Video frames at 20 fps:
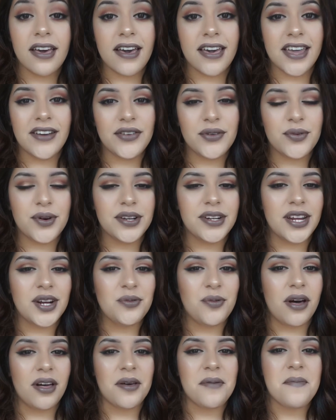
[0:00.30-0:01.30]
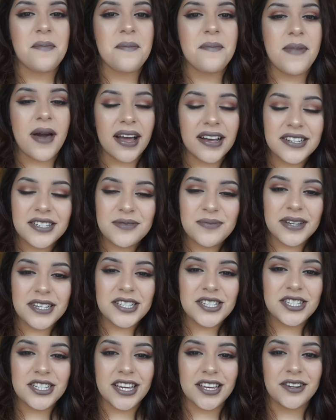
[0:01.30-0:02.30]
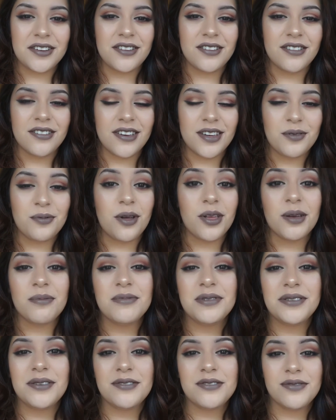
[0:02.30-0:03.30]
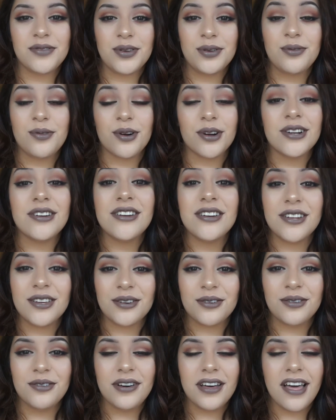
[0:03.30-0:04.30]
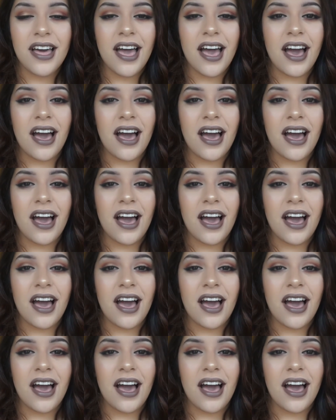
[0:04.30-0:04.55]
Hey everyone, and welcome back to my channel, and welcome to those of you who are new.